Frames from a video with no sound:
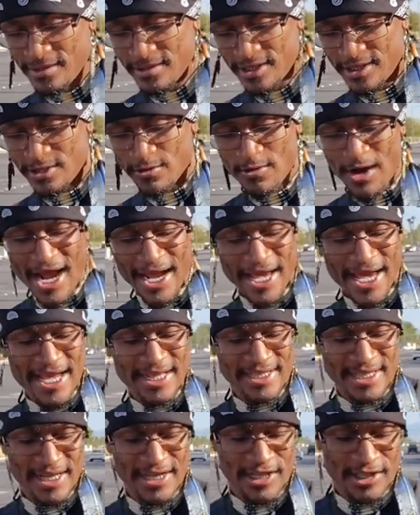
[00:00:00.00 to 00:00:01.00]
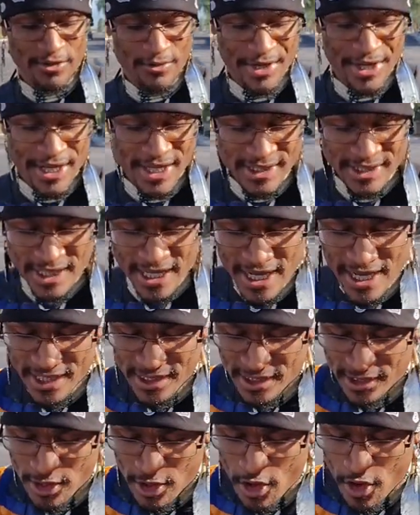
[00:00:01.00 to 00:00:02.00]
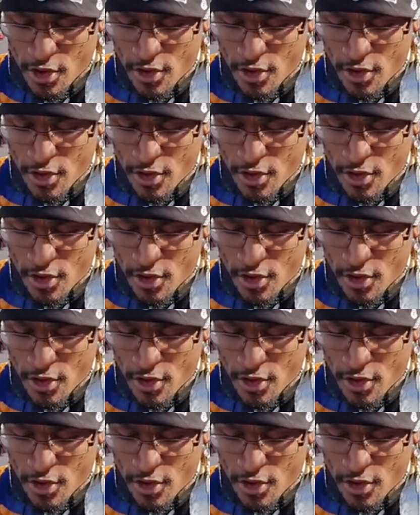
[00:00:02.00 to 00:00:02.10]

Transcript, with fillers: Sirach 18 and 3. It says,